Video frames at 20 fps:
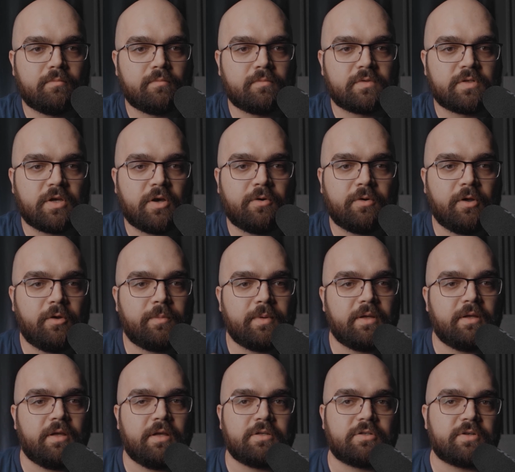So it'll
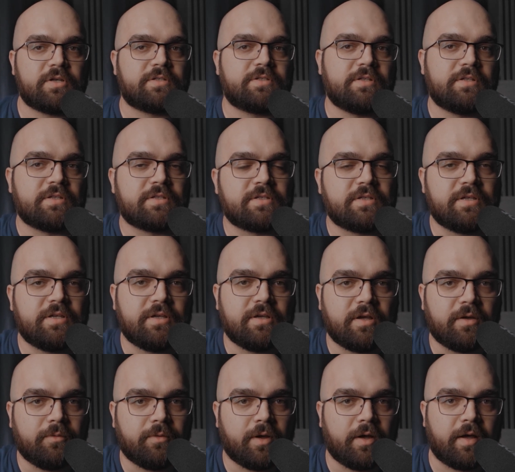be interesting to see
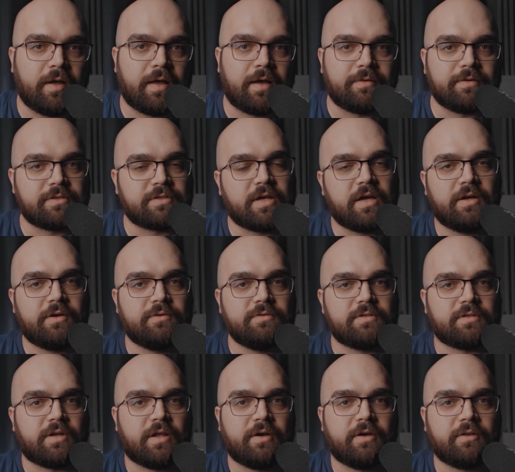how it
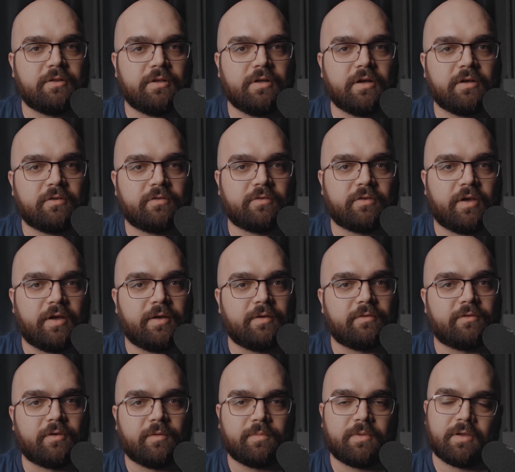sounds and how it looks.
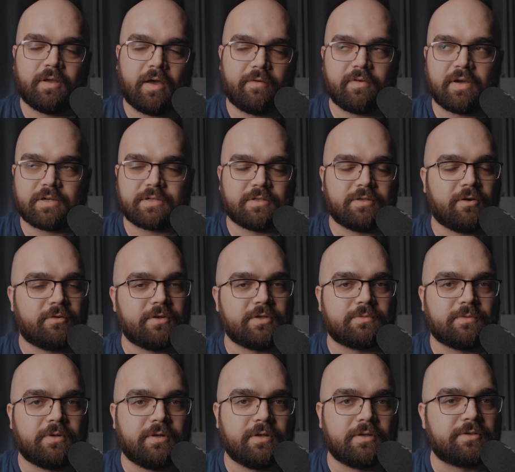It's something I've actually always
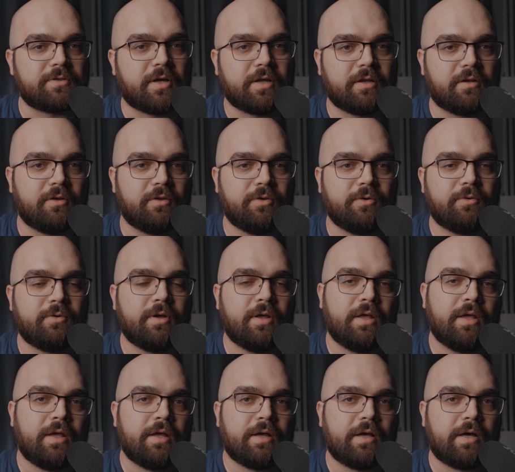wanted to try to do
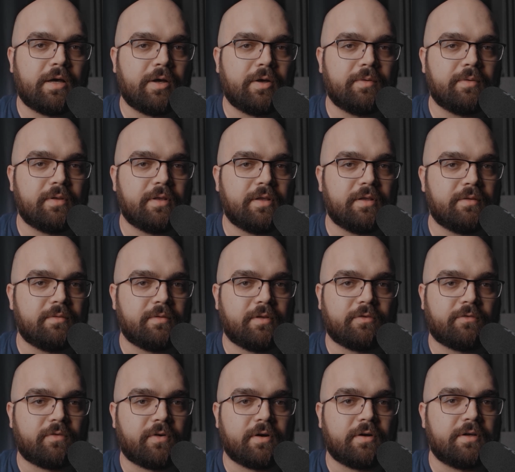
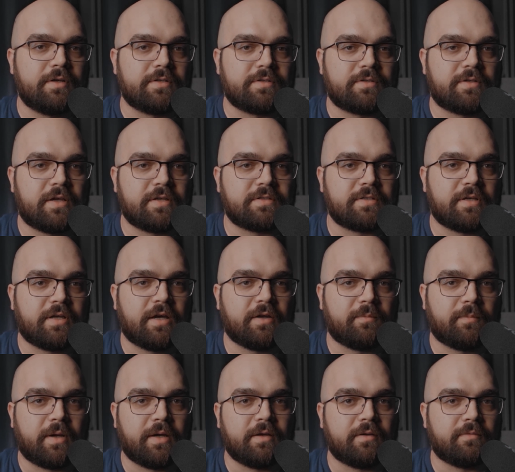as far as testing out
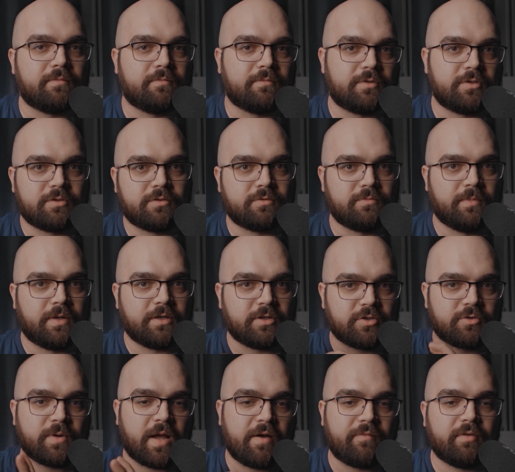my
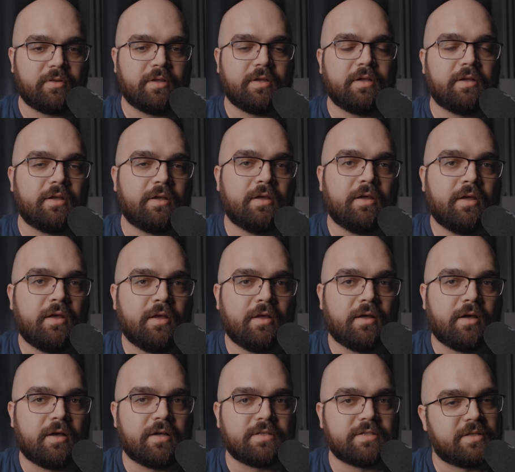traveling
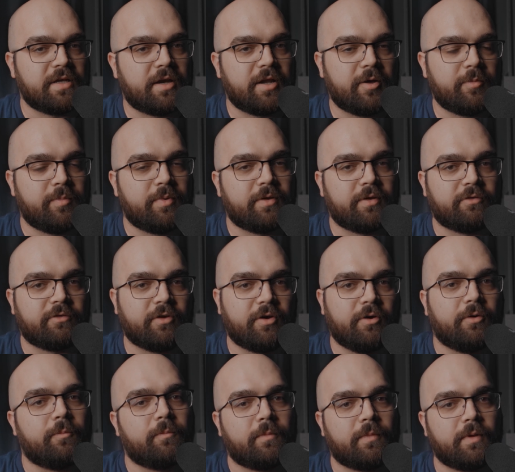setup. So